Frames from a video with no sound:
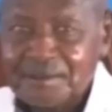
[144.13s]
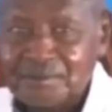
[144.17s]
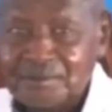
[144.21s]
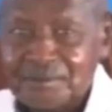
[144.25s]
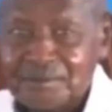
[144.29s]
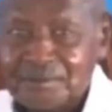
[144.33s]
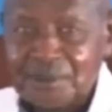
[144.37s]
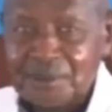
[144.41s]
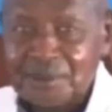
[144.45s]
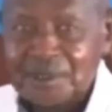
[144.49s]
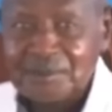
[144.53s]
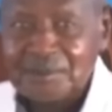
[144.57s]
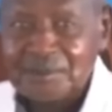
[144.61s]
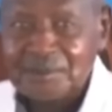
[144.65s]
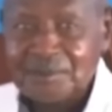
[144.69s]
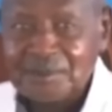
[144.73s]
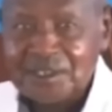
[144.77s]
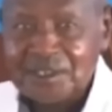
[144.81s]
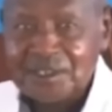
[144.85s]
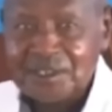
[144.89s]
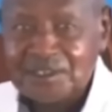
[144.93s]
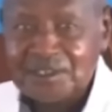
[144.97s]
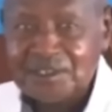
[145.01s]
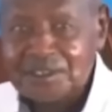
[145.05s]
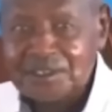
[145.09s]
became
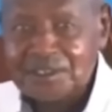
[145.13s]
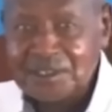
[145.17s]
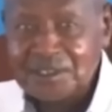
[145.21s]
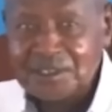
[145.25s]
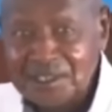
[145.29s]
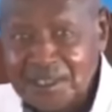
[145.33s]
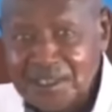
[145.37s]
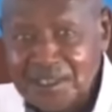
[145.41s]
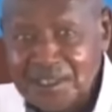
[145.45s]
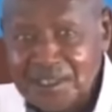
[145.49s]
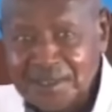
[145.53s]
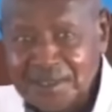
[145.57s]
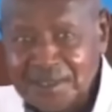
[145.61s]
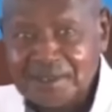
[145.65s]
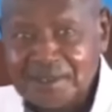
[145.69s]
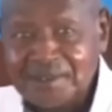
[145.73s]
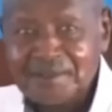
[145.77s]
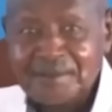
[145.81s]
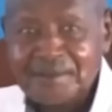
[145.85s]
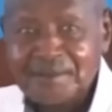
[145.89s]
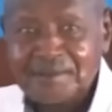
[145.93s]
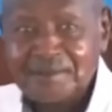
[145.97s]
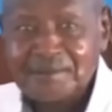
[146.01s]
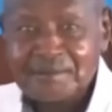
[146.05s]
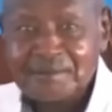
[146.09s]
a DTA,
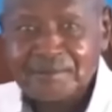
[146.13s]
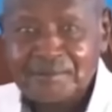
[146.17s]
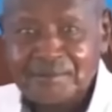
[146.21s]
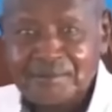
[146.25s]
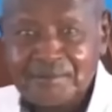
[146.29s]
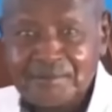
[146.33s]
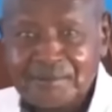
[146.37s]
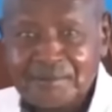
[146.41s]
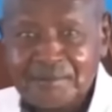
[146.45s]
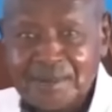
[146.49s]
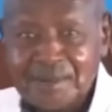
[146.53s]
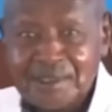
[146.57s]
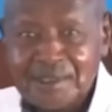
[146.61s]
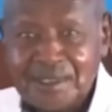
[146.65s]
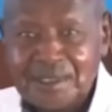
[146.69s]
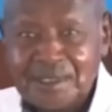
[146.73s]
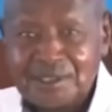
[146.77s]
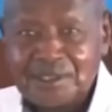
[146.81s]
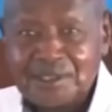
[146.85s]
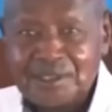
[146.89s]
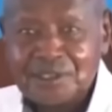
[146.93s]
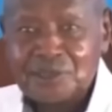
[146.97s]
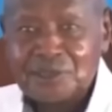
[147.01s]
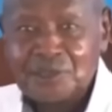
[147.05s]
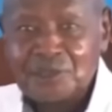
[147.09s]
a
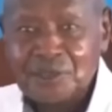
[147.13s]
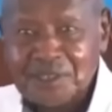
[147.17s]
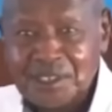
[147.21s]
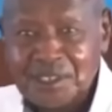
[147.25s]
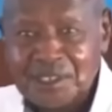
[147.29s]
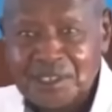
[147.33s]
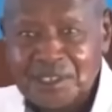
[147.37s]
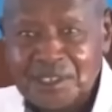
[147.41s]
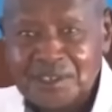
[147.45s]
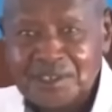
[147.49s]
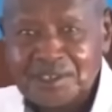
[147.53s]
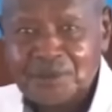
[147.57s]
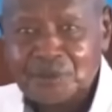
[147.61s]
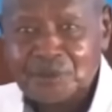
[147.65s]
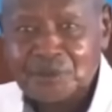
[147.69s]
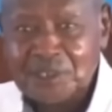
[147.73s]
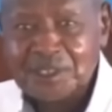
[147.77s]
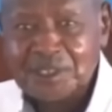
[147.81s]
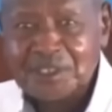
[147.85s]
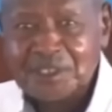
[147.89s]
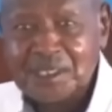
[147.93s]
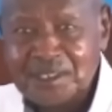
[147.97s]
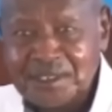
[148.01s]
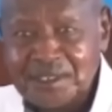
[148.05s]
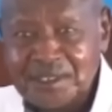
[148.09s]
disconnected
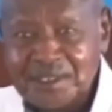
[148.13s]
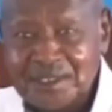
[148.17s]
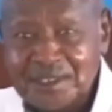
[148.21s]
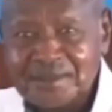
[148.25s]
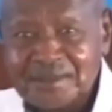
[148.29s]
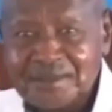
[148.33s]
trade area.